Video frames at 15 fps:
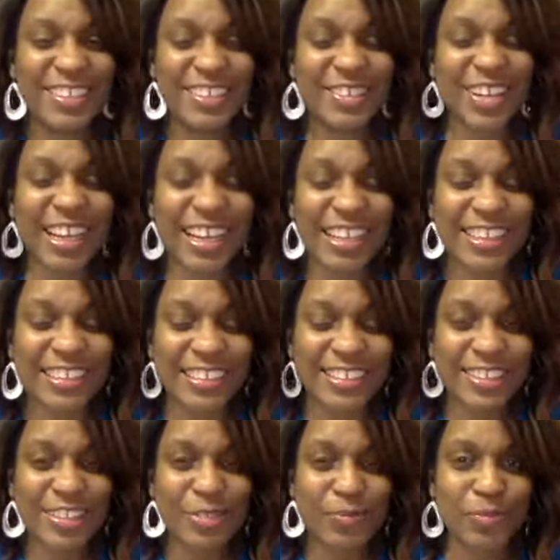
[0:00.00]
right?
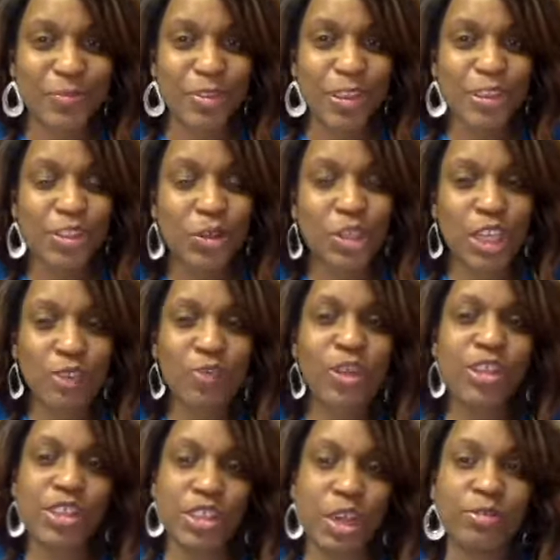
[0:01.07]
So give
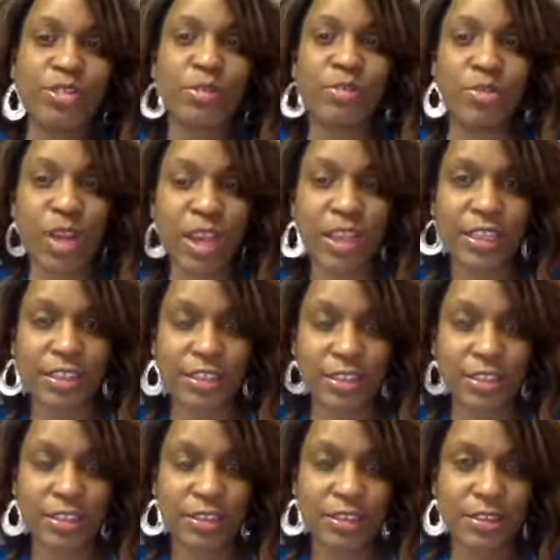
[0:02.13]
yourself some
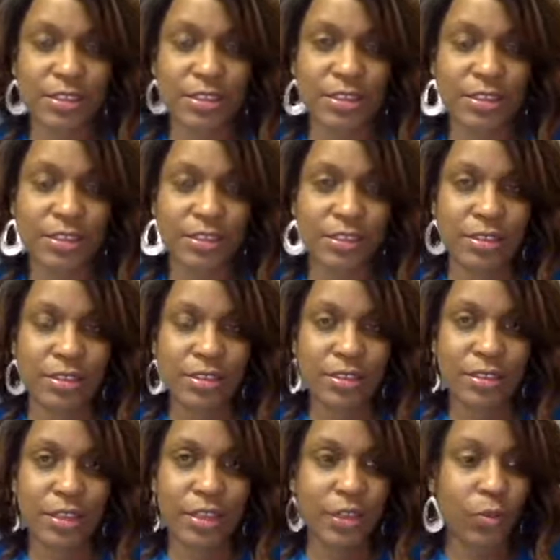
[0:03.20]
grace.
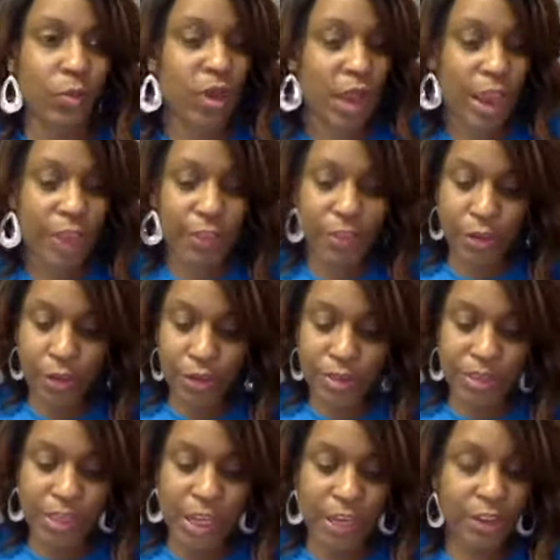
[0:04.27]
We're at
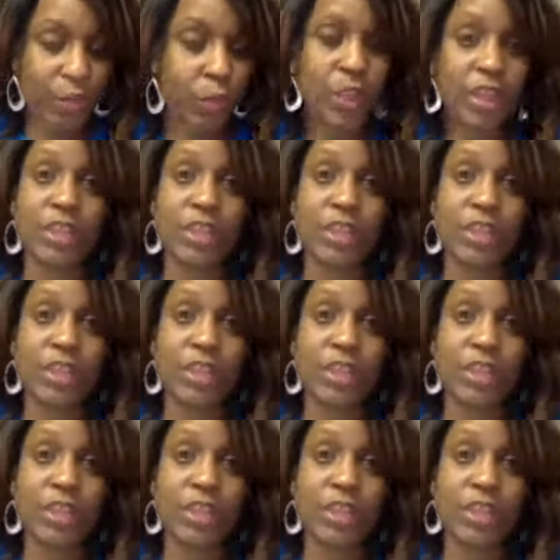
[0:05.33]
Thursday. The week